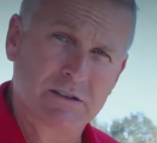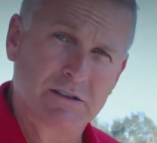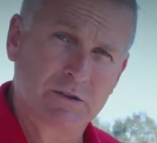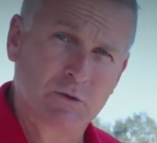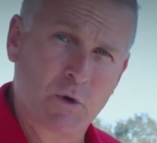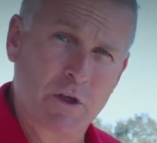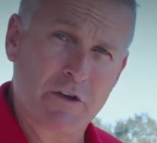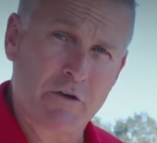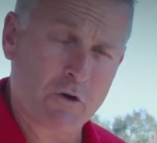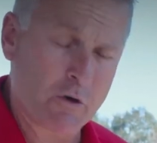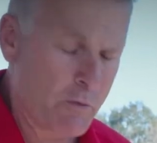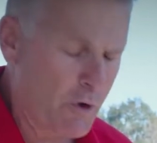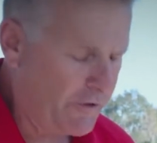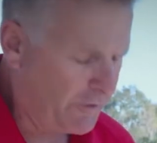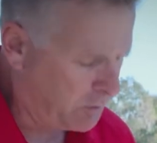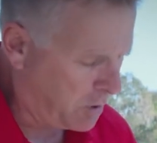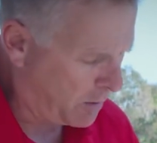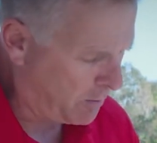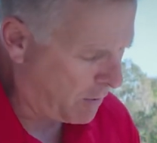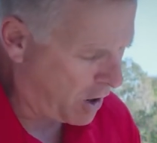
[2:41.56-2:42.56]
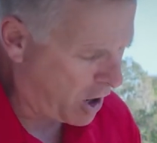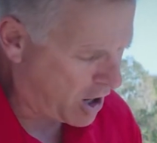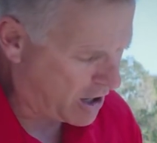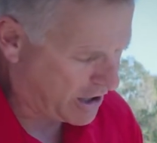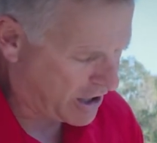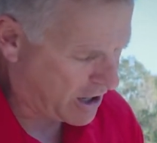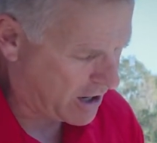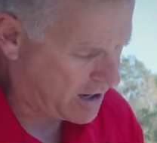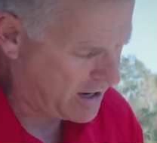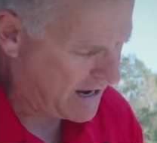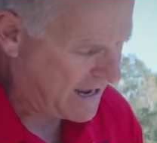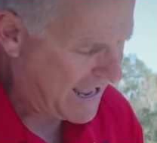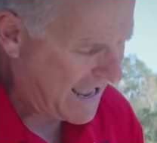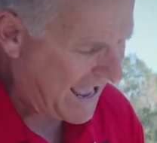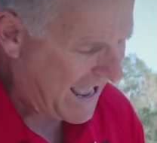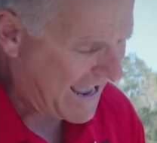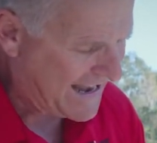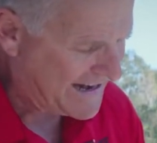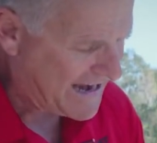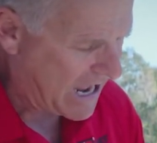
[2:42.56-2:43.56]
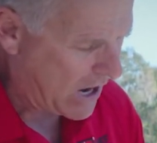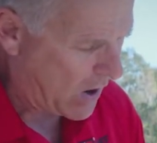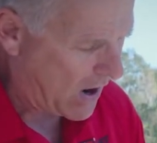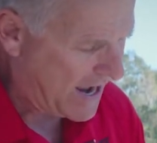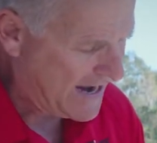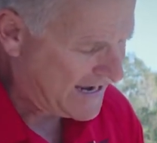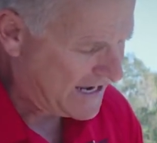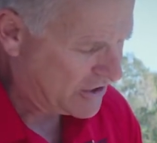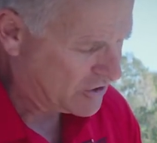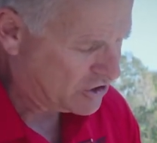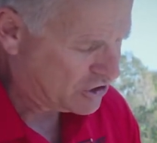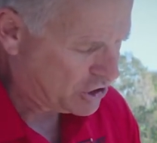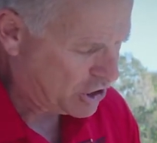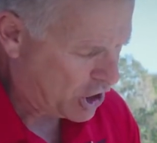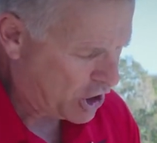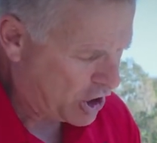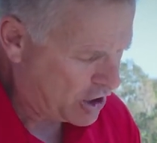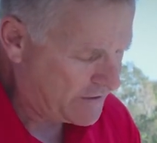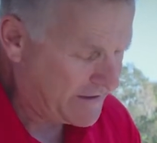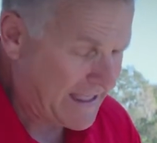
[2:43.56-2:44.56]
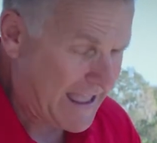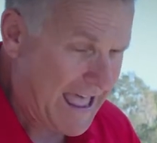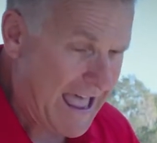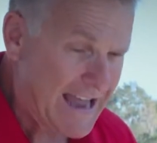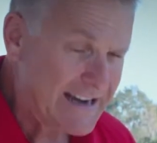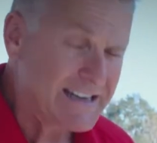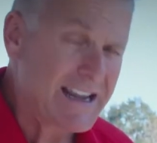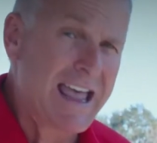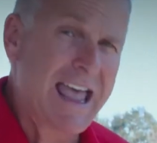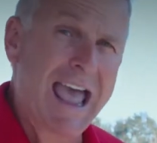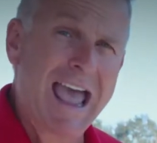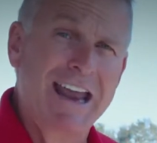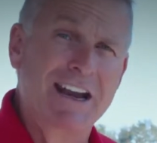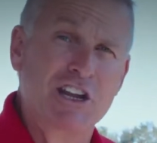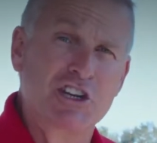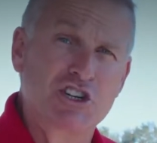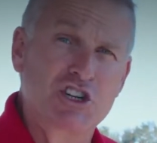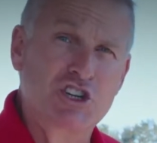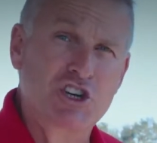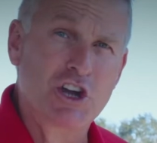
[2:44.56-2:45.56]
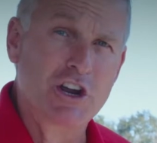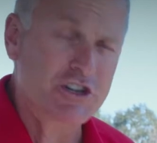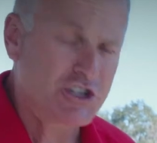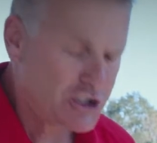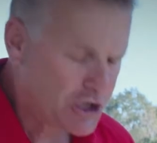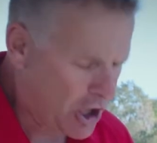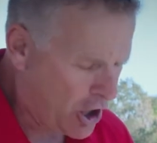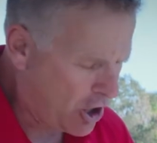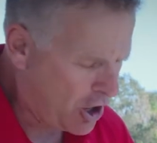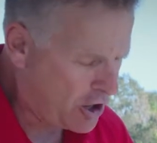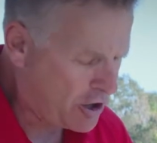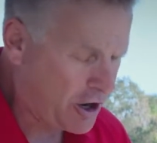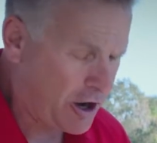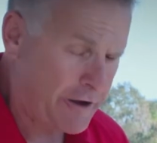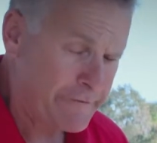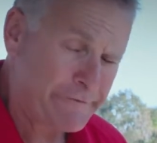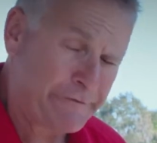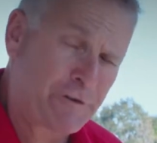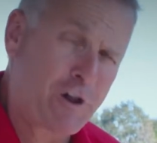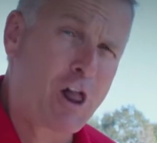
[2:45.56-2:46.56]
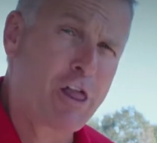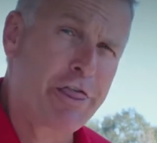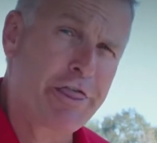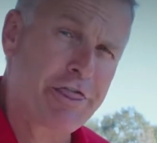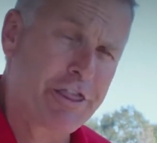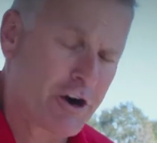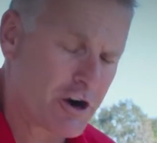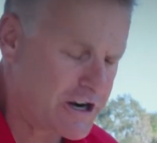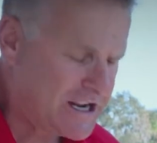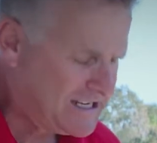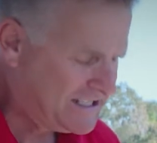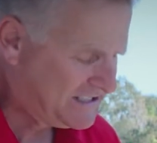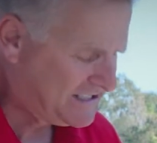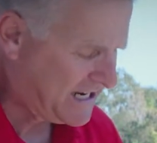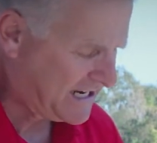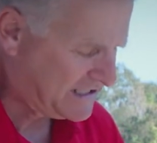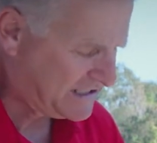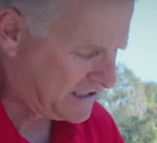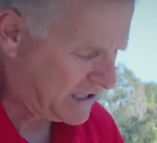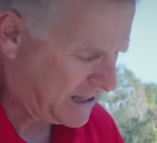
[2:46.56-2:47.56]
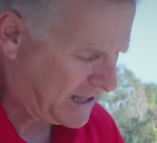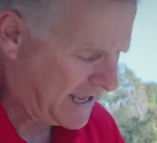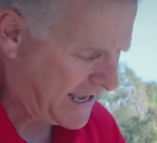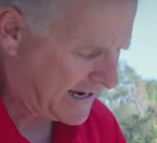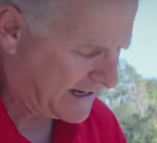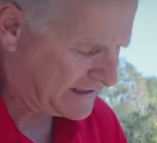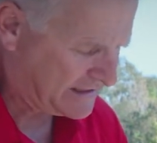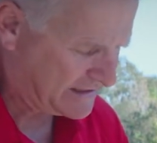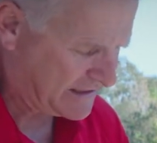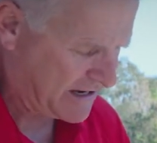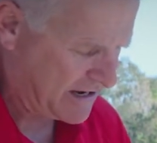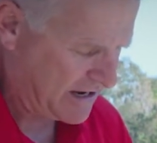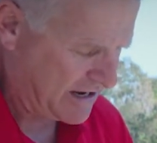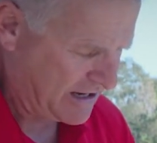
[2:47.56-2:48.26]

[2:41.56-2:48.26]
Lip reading: with a removable marker, and now I can turn that and it should turn a full 36 clicks.